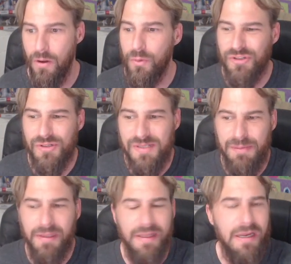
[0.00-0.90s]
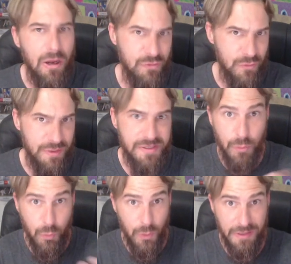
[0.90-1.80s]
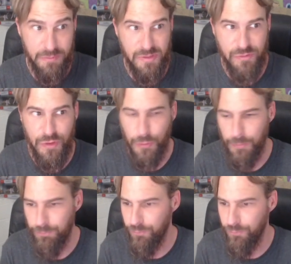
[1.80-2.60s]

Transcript: which seemingly contradicts Whitcomb's view.